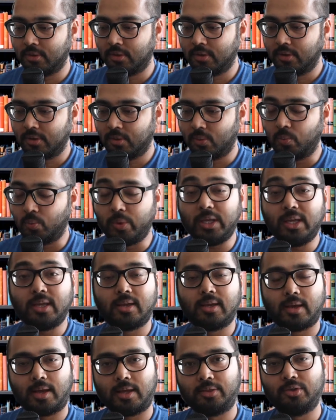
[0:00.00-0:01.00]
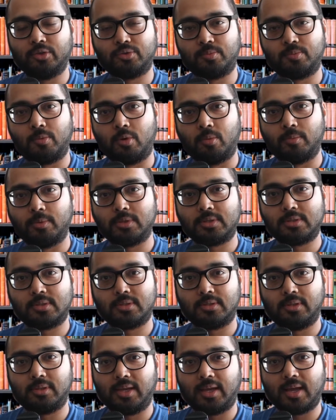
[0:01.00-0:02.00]
weak at those moments.
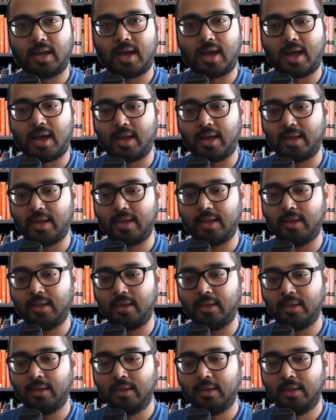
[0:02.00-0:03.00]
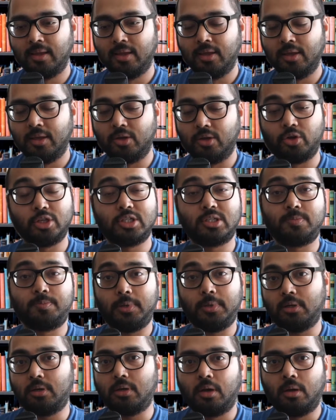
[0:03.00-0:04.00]
Like, I couldn't
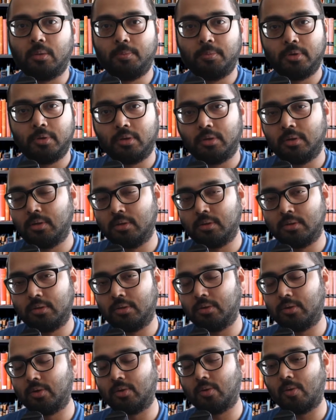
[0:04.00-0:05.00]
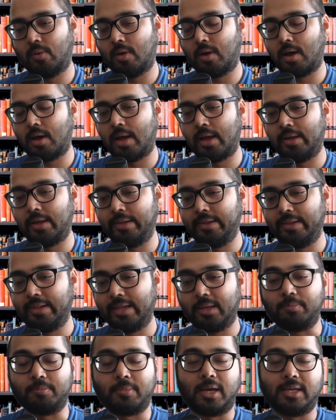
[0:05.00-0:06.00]
speak up. I
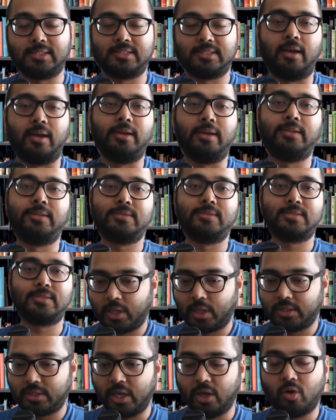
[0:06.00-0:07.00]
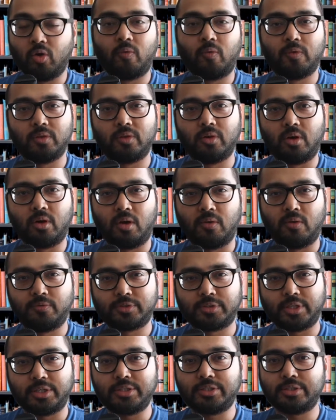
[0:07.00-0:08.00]
let my silence take over the
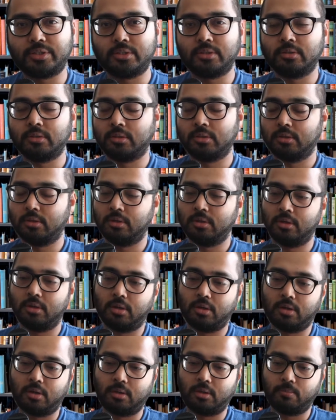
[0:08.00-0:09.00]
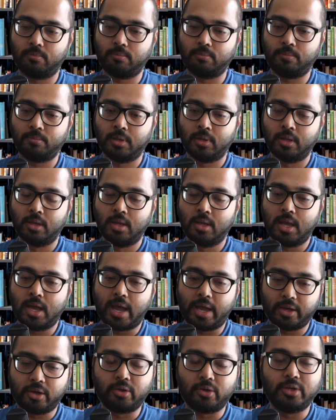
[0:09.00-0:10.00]
conversation.
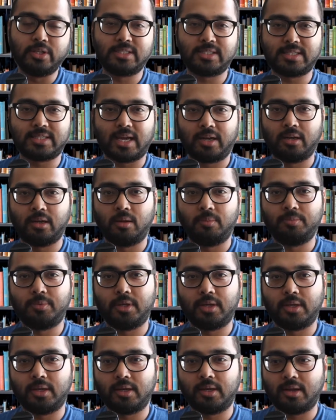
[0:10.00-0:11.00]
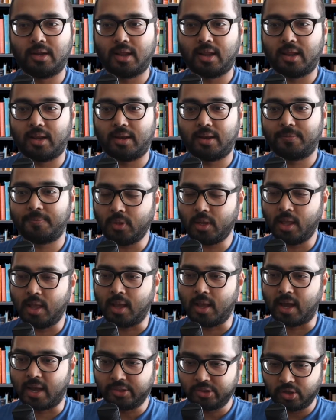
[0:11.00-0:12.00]
I couldn't stand up then, and
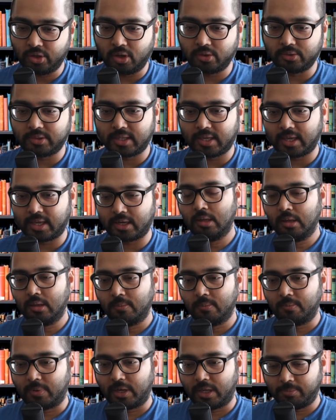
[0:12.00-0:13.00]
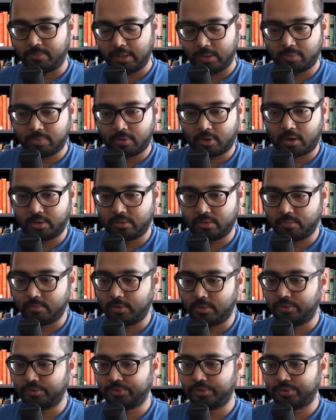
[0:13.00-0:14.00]
I thought that by being part of the
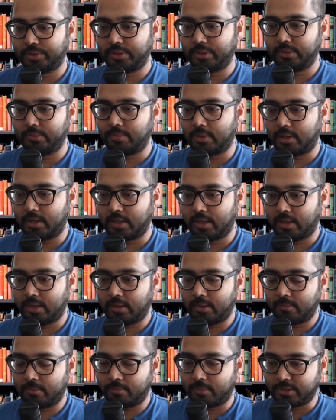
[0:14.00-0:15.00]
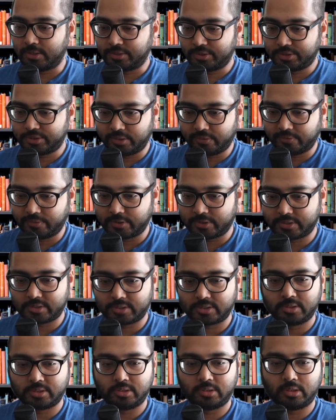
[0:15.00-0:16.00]
military, by my
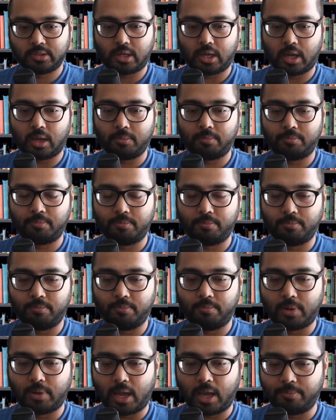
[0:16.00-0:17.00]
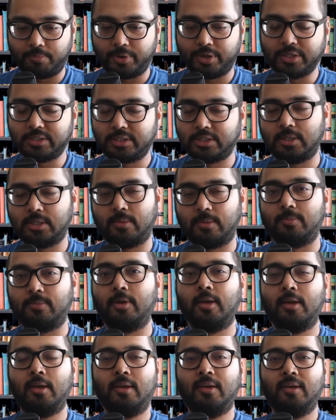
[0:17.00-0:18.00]
service, I bring some
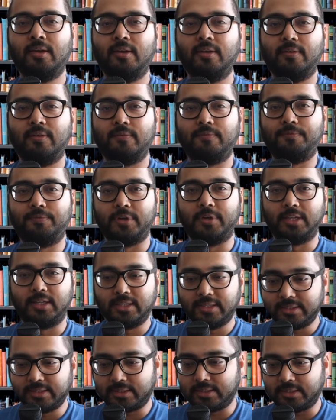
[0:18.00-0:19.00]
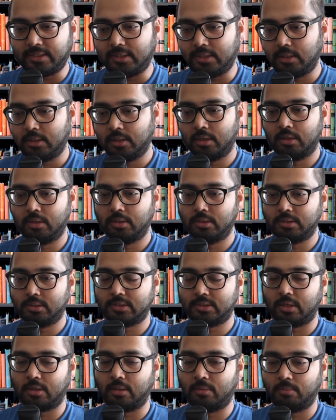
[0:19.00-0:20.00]
validity,
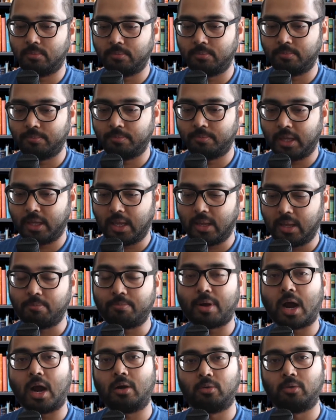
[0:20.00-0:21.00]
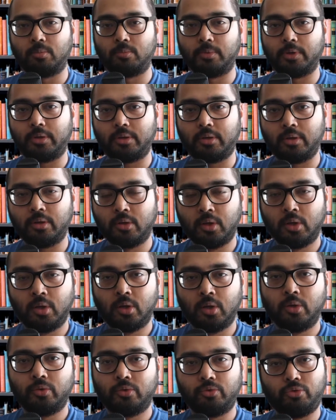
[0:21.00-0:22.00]
some empowerment
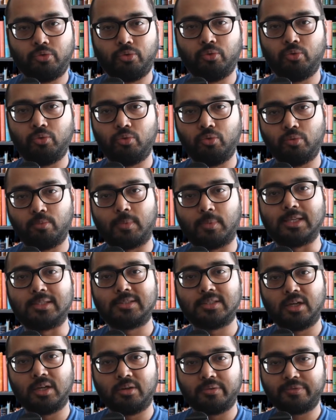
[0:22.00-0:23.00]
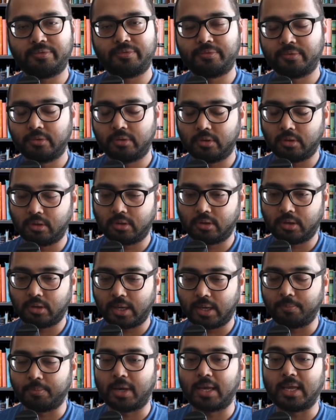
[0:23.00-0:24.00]
to myself
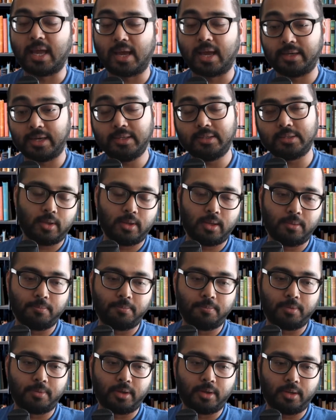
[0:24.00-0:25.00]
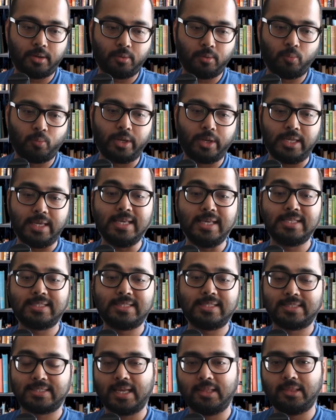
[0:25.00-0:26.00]
and my identity. But when he
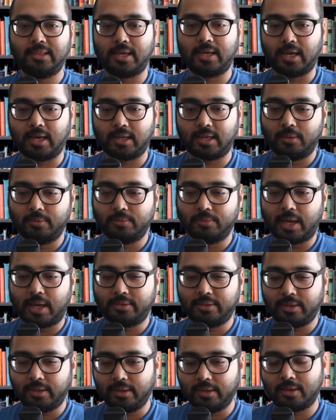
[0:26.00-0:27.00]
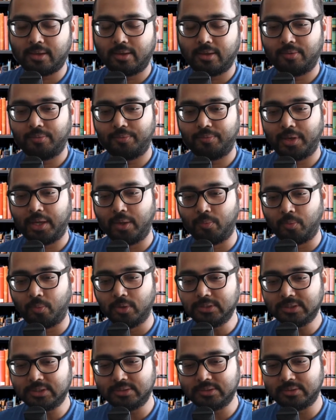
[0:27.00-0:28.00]
said that, I think it
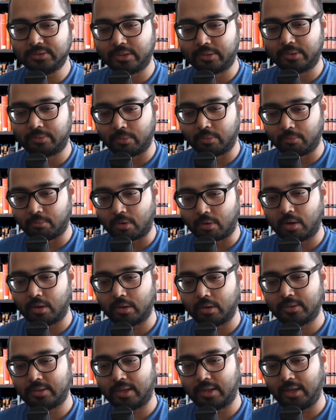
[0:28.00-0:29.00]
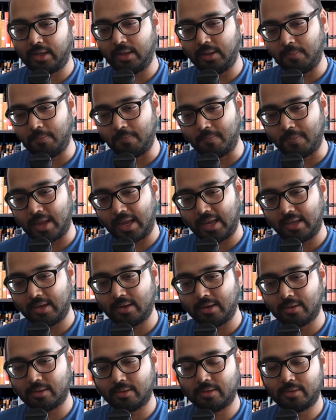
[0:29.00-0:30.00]
wasn't the remark that he
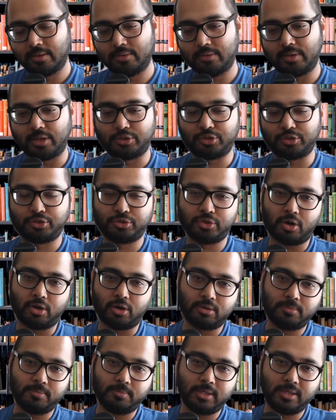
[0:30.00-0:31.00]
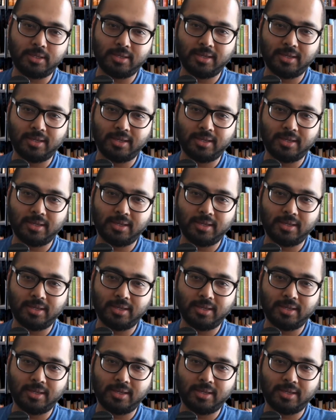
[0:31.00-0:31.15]
made that shocked me.